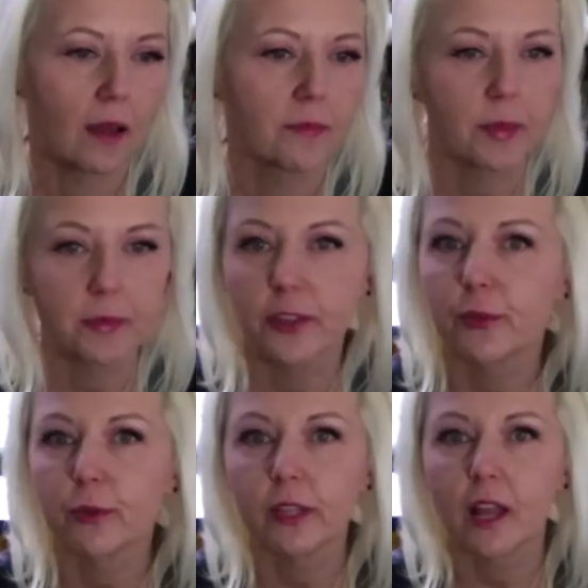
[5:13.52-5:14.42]
maybe
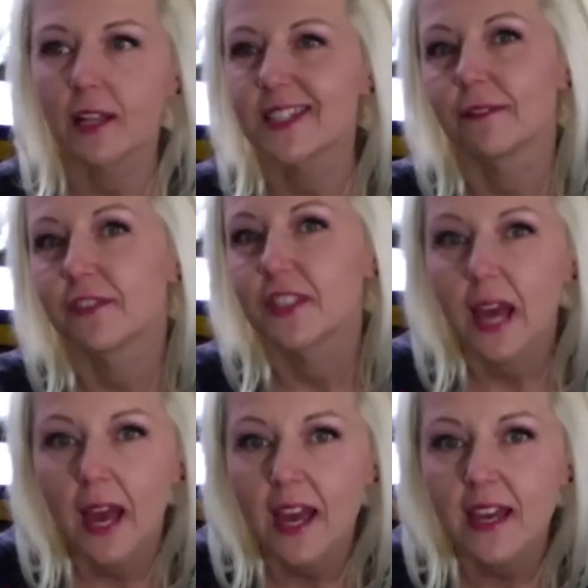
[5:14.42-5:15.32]
3 lots of
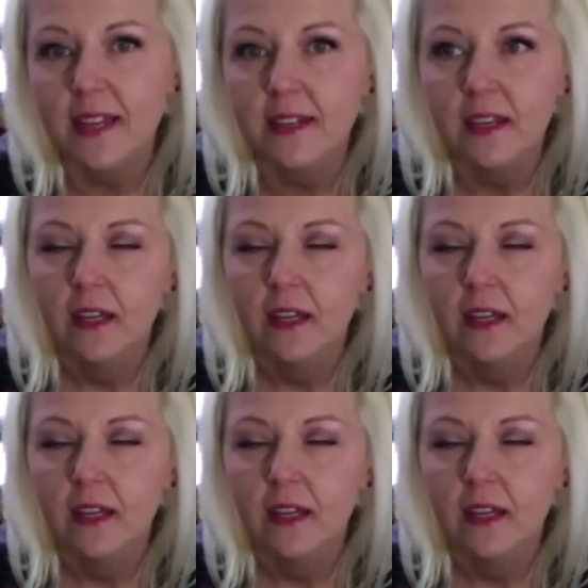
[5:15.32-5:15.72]
10,